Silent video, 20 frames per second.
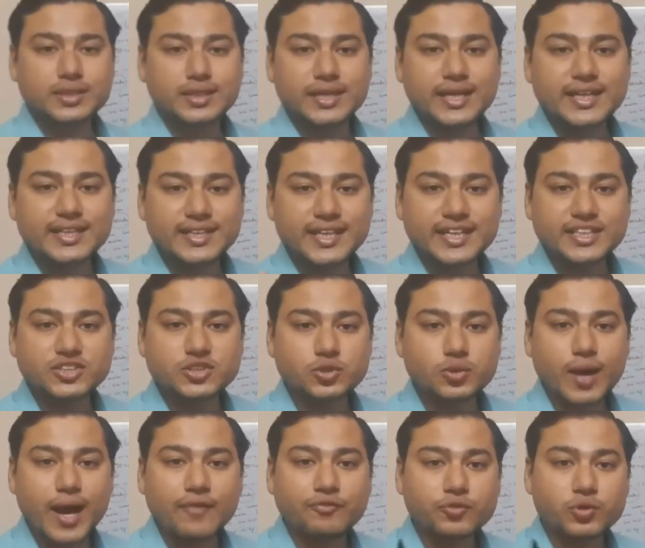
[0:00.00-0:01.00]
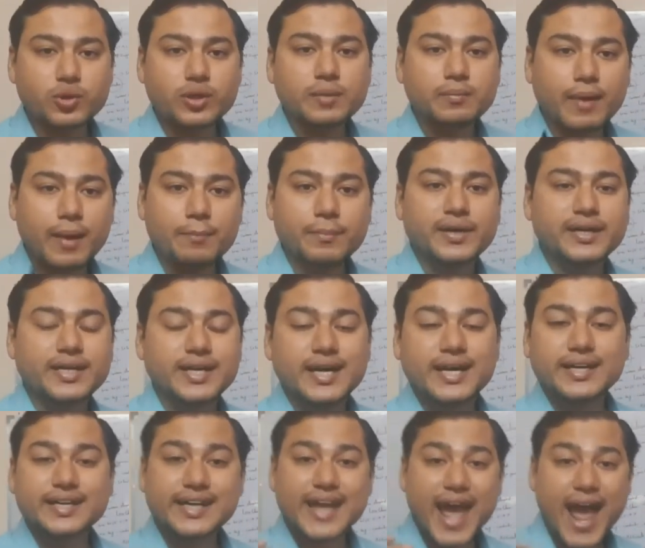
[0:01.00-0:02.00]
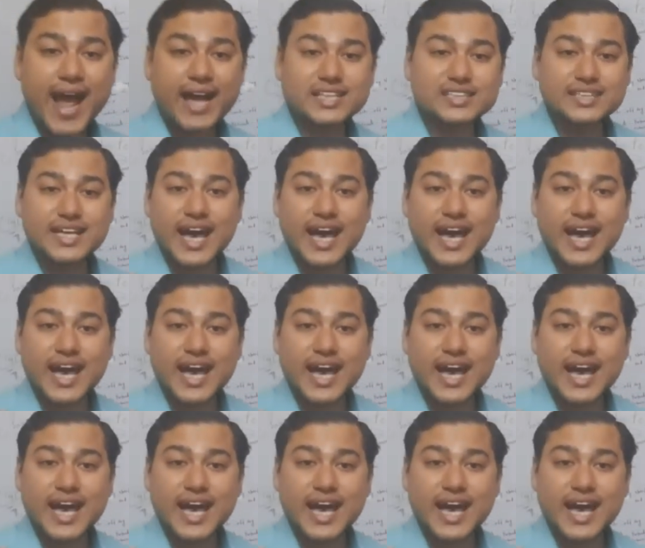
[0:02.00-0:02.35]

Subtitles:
Three things you have to remember: tags,